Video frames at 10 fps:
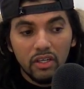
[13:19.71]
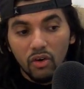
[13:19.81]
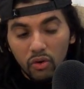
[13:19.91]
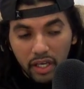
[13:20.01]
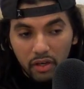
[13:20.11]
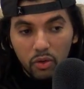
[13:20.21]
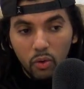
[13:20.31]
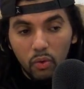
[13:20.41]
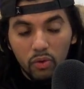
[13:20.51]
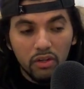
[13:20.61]
okay,
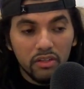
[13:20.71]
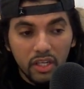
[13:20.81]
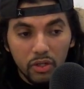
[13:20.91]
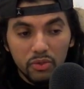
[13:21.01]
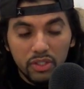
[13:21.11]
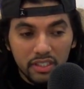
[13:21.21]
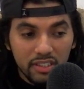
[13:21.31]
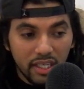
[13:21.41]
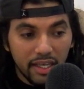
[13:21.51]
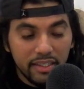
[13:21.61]
cool. Now you
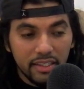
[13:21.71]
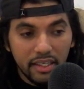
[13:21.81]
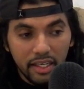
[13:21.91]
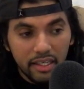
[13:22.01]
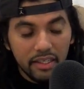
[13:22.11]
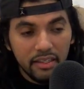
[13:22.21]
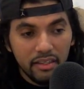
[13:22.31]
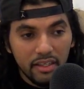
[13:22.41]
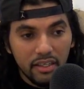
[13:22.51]
decided, hey,